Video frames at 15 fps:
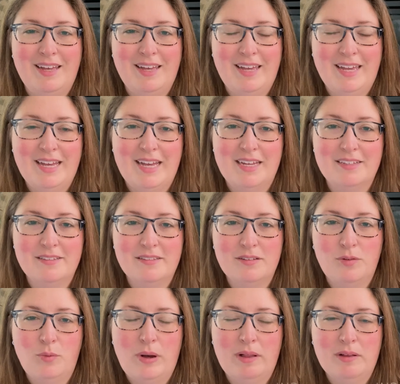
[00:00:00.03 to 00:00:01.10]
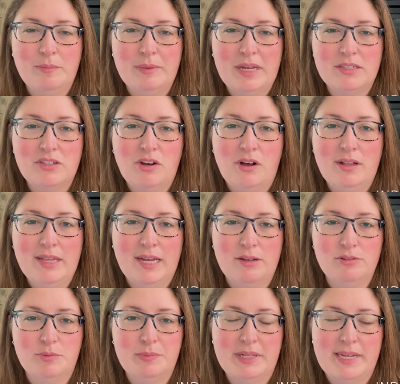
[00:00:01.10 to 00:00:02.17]
Hey guys, welcome back to All
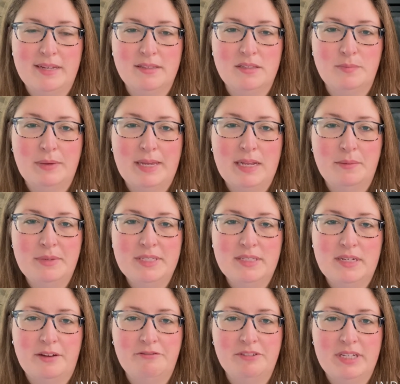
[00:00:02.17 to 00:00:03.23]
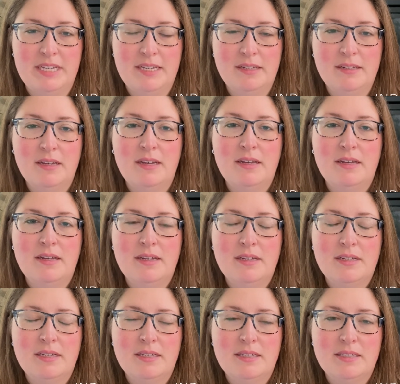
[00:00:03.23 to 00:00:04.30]
Houseplants. My name is Stephanie.
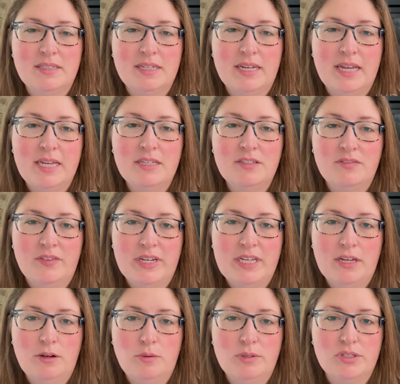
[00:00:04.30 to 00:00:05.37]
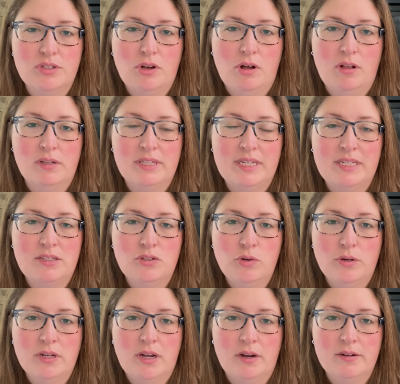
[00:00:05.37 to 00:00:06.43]
Today's video is called
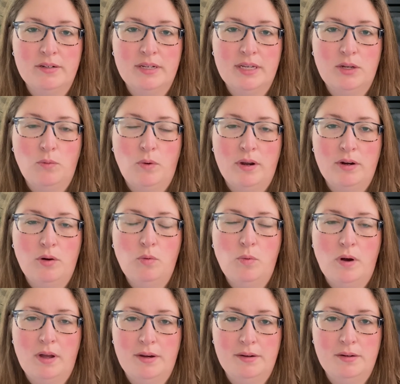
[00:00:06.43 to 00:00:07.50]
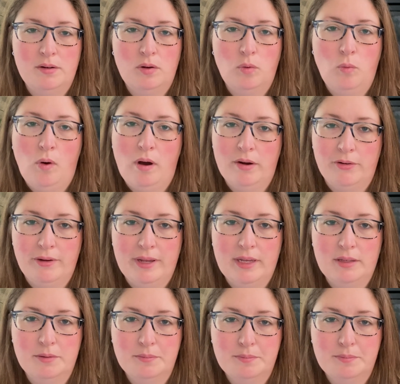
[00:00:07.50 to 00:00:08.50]
Indoor Gardening 101, Watering.